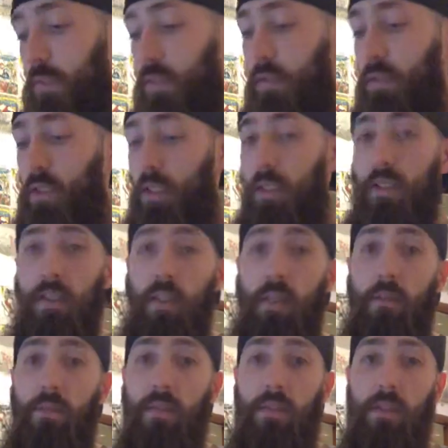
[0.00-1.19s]
I didn't
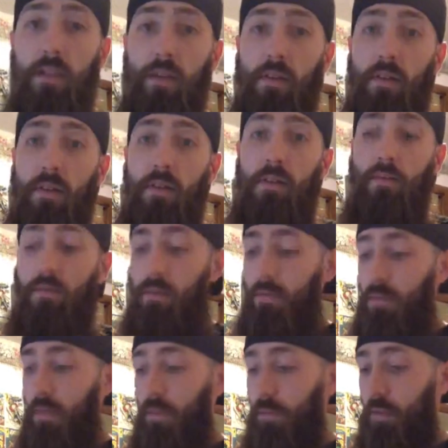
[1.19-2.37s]
tape the center, it's a little
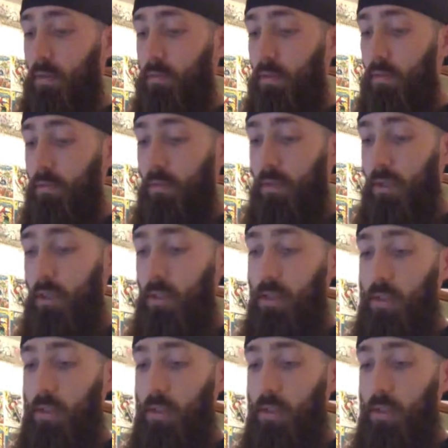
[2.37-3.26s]
fault open, but